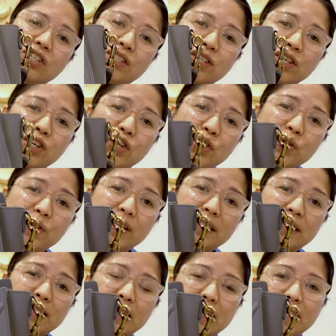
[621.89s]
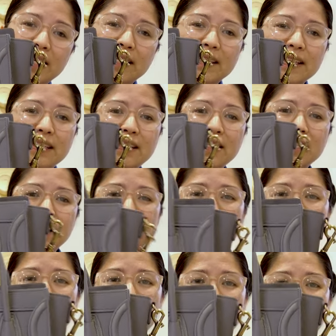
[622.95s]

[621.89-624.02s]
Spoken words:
just the cutest size? Like, see, that's my